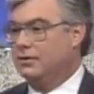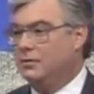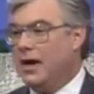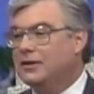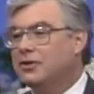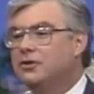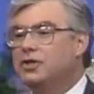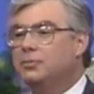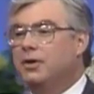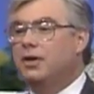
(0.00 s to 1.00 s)
We had to do
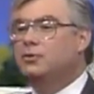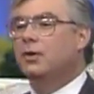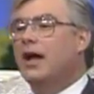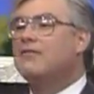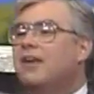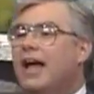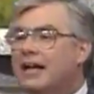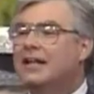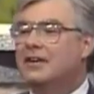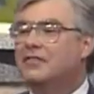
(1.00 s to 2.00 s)
this because whenever
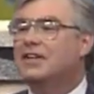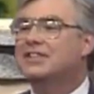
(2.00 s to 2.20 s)
any of us